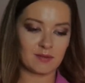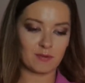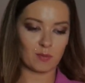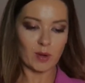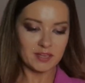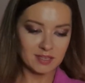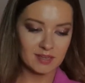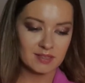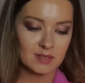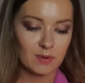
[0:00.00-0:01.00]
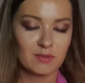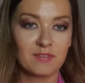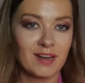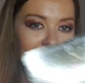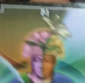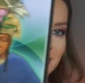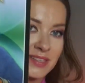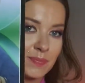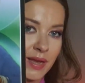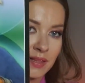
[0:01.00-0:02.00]
for waiting, it's about finding
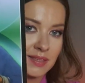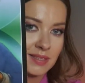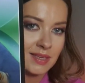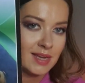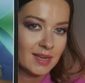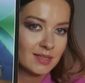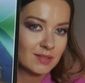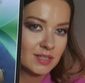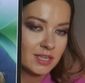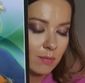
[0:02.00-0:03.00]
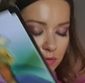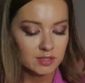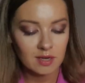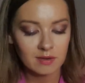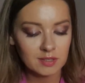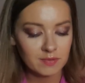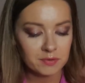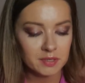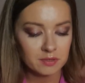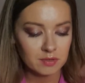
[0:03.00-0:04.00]
this balance. So this Temperance card is
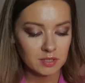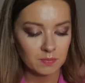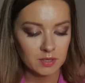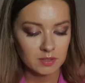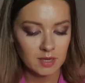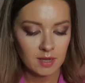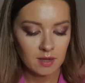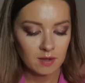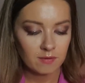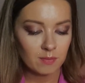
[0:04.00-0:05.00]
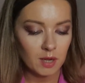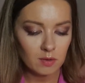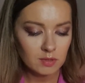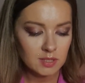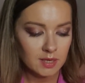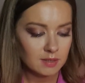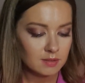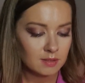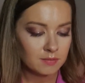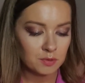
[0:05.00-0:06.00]
very interesting because from
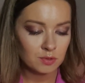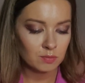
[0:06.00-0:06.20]
outside, if you